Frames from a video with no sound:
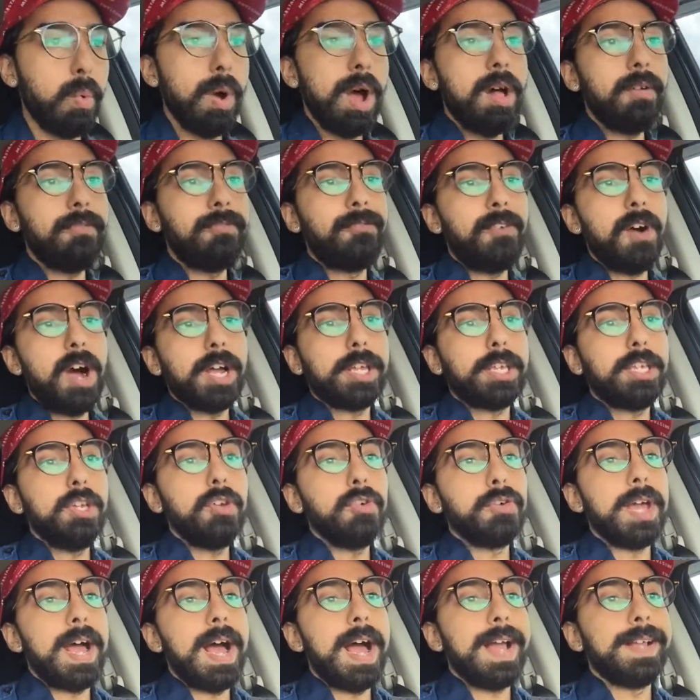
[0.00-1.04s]
"Well, fuck
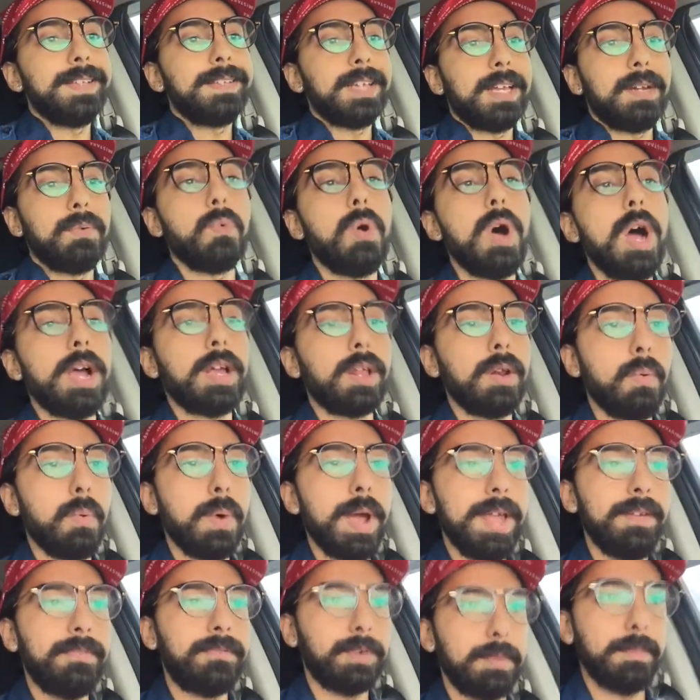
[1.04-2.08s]
you guys," and walking
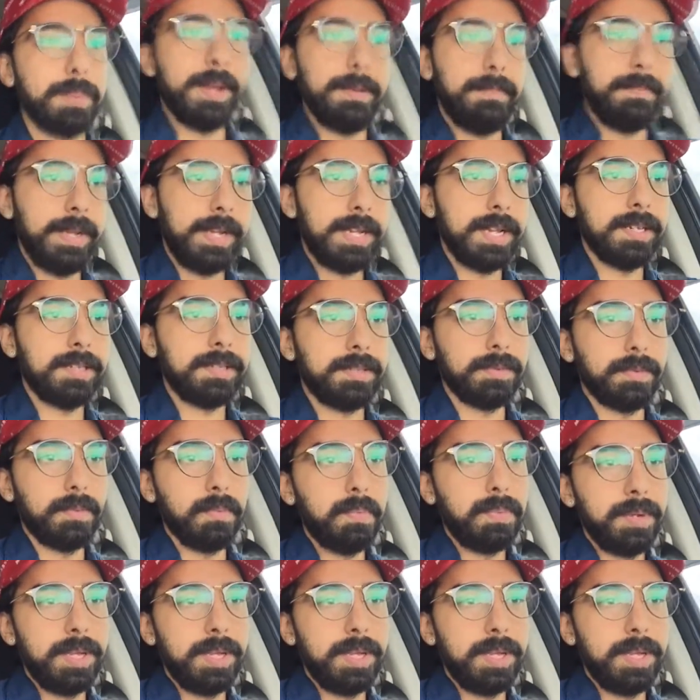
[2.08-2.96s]
away from it because